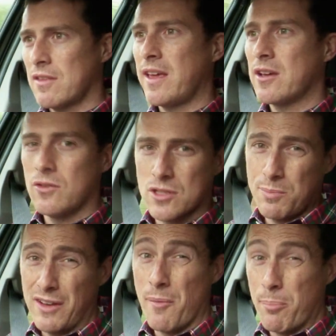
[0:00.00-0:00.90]
that they cause a
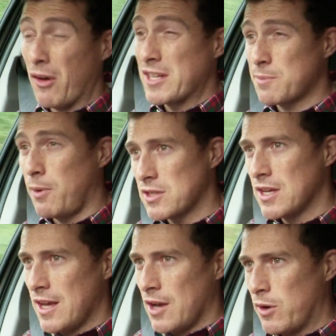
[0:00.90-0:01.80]
bit of a blind spot
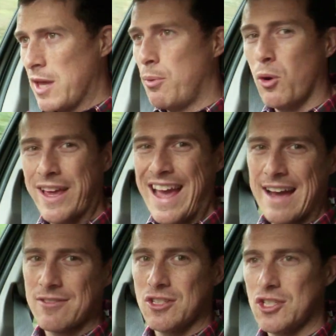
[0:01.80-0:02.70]
when you're pulling
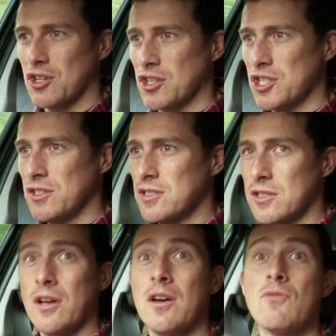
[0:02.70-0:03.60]
out at junctions. The